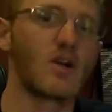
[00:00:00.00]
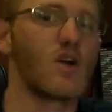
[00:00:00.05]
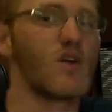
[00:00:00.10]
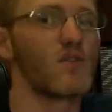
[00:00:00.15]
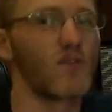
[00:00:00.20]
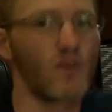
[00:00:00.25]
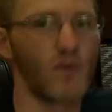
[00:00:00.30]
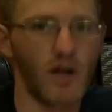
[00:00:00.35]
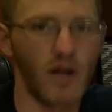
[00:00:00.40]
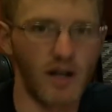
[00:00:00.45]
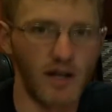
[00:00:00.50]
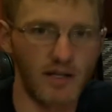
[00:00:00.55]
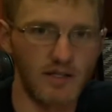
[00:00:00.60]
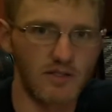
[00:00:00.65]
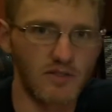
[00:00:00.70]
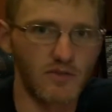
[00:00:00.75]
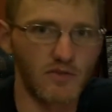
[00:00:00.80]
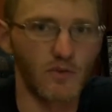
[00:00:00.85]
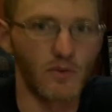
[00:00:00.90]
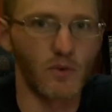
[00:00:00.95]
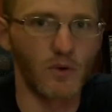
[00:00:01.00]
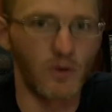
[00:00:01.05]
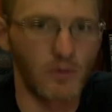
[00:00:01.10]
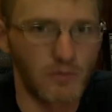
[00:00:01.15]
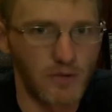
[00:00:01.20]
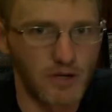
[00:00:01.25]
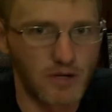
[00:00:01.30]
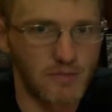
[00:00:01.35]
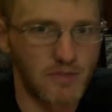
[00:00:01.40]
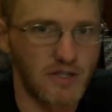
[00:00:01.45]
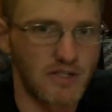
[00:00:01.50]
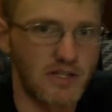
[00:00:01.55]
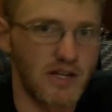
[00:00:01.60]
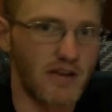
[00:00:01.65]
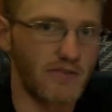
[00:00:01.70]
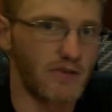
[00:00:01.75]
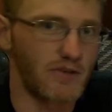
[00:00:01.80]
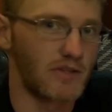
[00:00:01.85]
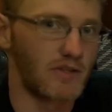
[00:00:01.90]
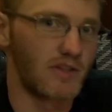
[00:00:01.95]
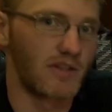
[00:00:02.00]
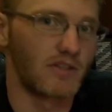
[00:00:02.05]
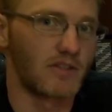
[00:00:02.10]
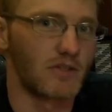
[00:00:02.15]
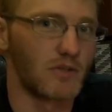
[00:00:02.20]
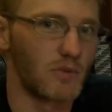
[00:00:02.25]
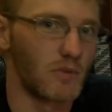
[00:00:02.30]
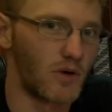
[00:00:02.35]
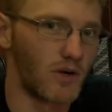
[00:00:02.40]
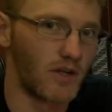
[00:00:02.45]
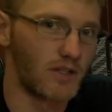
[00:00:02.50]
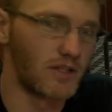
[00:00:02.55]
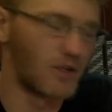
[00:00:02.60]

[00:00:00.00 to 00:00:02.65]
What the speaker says: overrides for pretty much everything that you want.